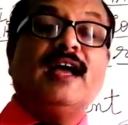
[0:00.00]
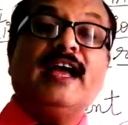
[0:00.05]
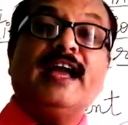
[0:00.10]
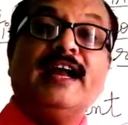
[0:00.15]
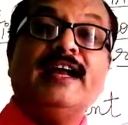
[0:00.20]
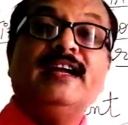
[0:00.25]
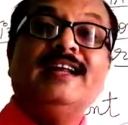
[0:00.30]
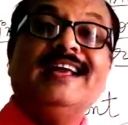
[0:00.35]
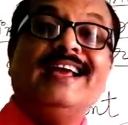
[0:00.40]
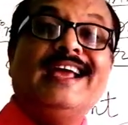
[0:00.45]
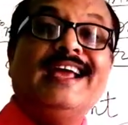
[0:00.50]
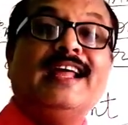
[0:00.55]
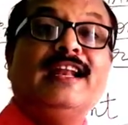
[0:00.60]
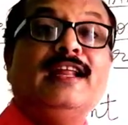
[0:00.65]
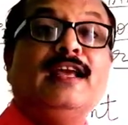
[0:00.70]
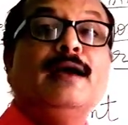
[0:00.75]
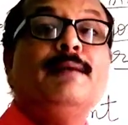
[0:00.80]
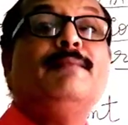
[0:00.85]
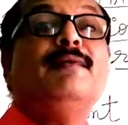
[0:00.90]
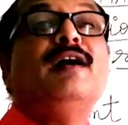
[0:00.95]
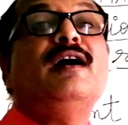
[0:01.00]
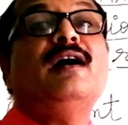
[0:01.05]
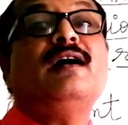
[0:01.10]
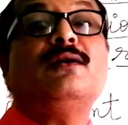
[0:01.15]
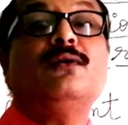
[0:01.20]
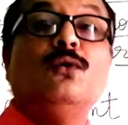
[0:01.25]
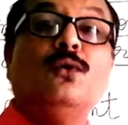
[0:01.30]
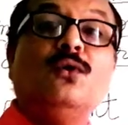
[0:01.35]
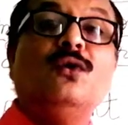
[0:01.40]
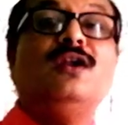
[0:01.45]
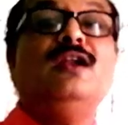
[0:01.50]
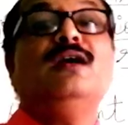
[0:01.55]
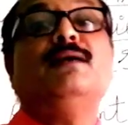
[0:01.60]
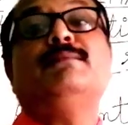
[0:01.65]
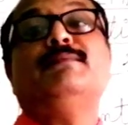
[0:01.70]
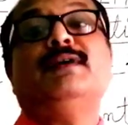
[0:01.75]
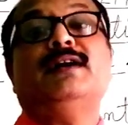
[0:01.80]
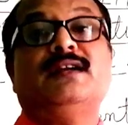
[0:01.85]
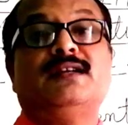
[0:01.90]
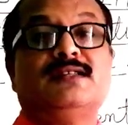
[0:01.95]
and nm are whole
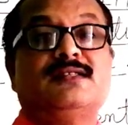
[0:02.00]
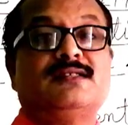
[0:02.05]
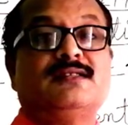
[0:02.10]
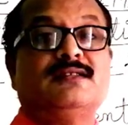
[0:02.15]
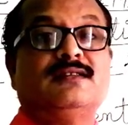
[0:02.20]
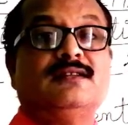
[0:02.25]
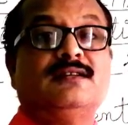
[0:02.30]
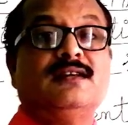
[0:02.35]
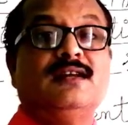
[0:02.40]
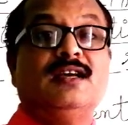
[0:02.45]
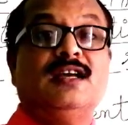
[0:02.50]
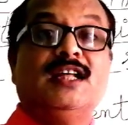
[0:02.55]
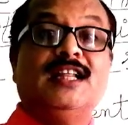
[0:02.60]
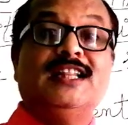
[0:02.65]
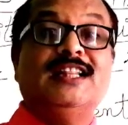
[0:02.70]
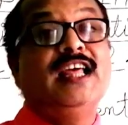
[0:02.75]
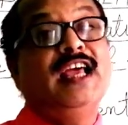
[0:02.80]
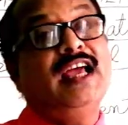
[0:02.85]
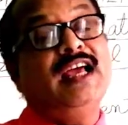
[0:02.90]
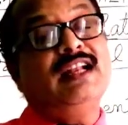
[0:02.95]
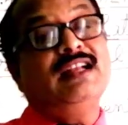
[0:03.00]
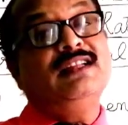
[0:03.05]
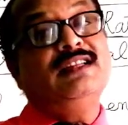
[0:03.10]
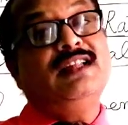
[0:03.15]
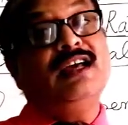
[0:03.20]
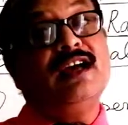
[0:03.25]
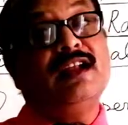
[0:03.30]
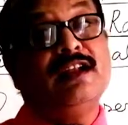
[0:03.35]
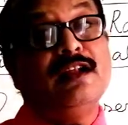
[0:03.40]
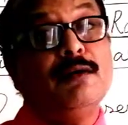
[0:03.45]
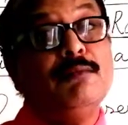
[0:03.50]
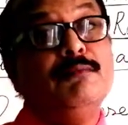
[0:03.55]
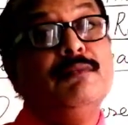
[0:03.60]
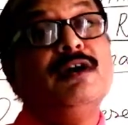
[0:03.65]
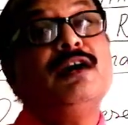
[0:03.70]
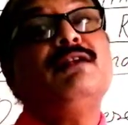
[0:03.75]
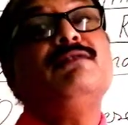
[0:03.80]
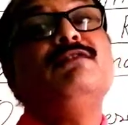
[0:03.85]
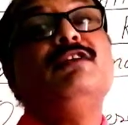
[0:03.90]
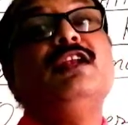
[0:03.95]
numbers, then the
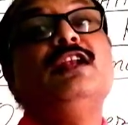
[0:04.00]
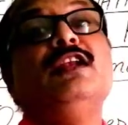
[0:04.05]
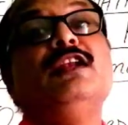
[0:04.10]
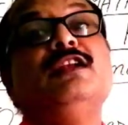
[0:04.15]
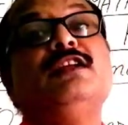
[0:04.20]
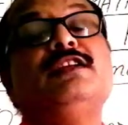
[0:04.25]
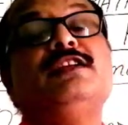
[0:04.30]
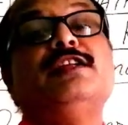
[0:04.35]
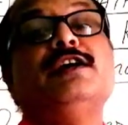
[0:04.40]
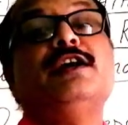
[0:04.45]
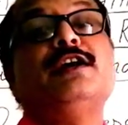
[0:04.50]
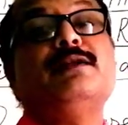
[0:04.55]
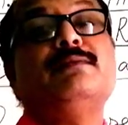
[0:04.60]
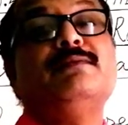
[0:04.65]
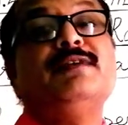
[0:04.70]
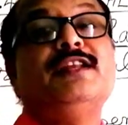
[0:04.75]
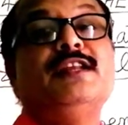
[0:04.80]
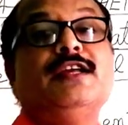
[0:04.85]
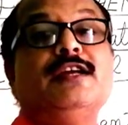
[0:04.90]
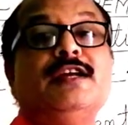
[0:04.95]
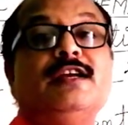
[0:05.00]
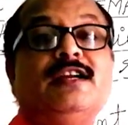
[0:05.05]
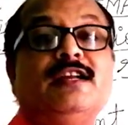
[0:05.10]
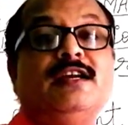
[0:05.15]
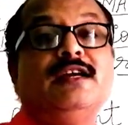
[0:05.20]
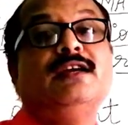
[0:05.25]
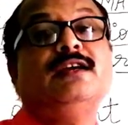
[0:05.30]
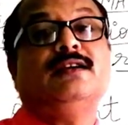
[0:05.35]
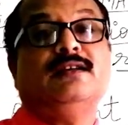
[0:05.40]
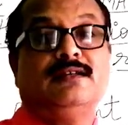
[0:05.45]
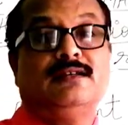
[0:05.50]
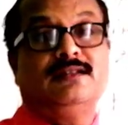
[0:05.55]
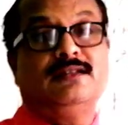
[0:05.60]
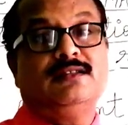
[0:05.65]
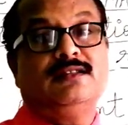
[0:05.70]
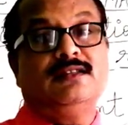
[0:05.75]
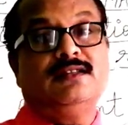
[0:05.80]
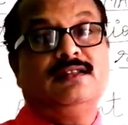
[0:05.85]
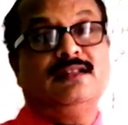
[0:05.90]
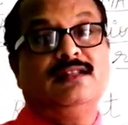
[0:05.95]
number will
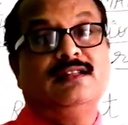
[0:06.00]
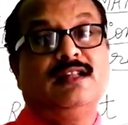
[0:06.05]
terminating.